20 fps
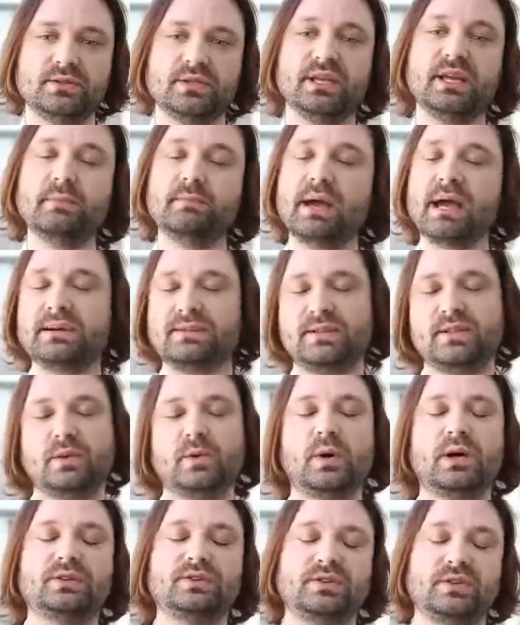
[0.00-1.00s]
To get back to the
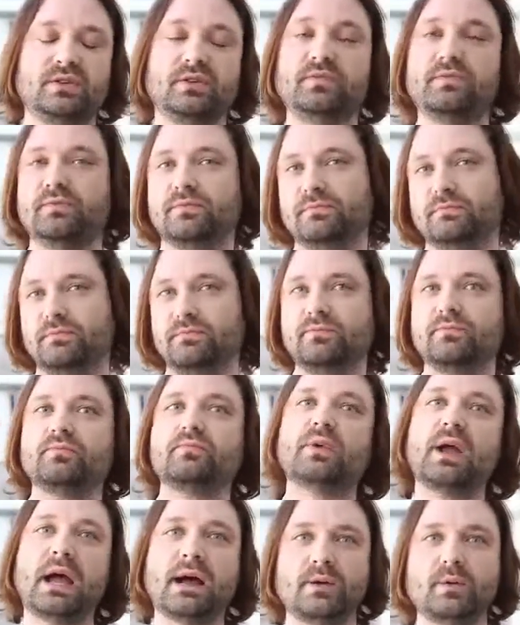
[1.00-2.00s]
question of
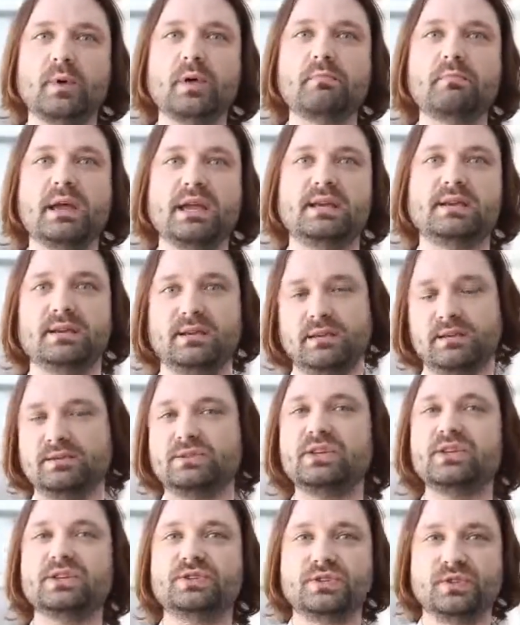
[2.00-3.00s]
how do we make
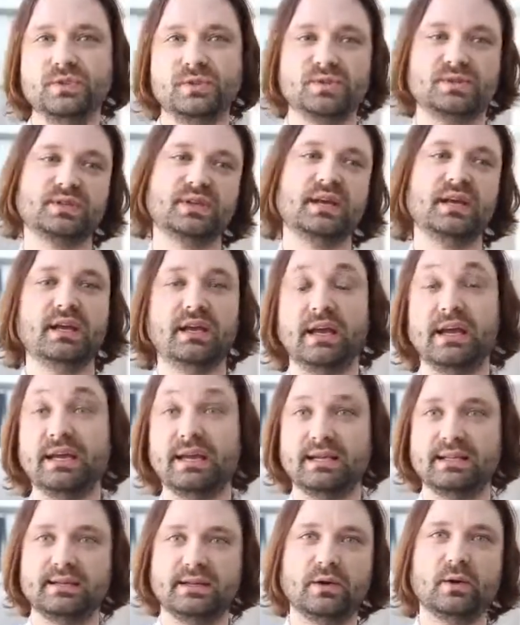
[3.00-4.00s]
tissues
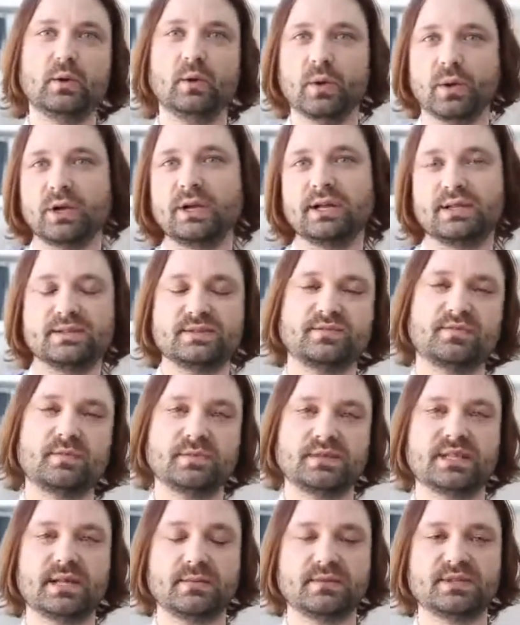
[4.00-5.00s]
and organs
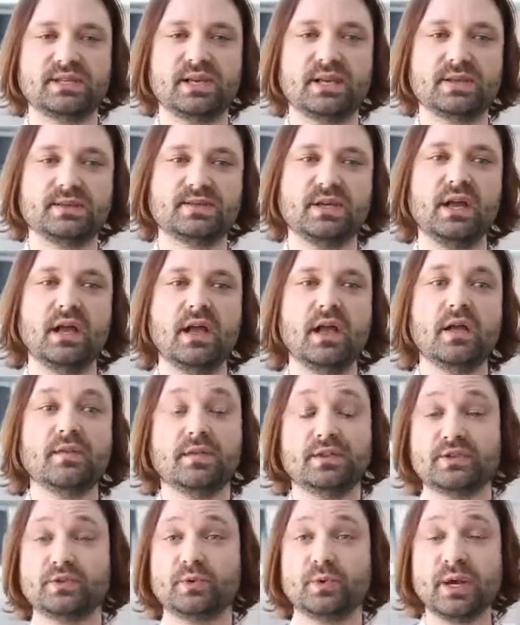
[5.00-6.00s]
from stem cells,
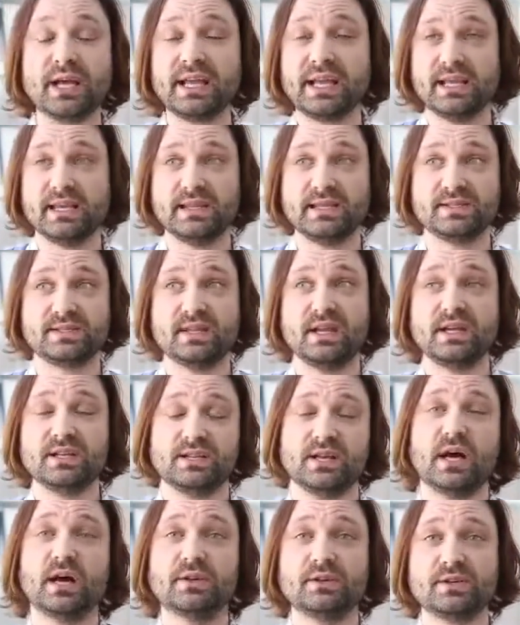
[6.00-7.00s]
the trick is
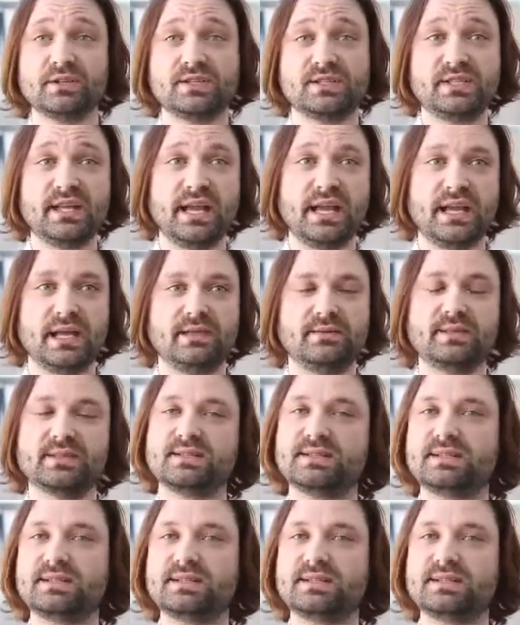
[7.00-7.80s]
to understand the